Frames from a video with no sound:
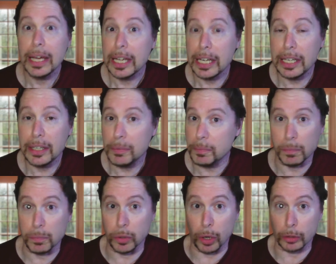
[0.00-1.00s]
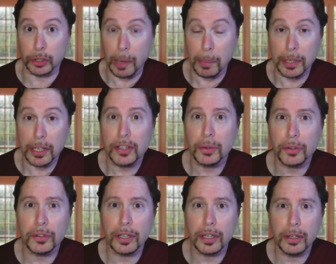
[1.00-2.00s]
In large companies, there are
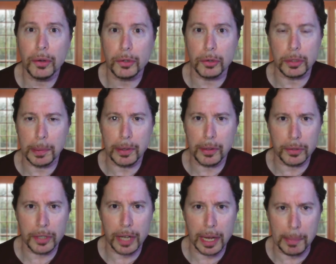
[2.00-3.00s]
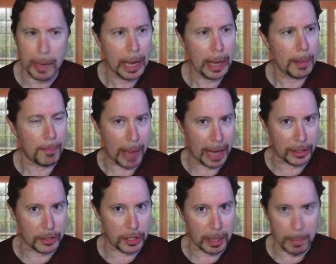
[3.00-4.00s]
CEOs who spend their time
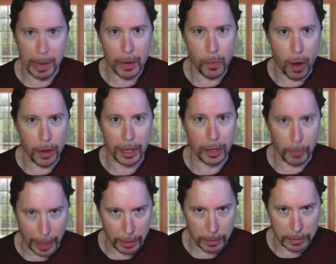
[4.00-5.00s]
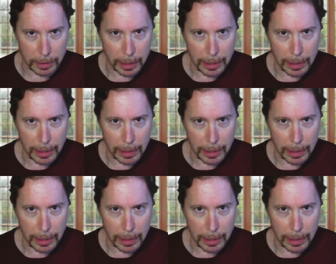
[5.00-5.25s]
managing by walking around.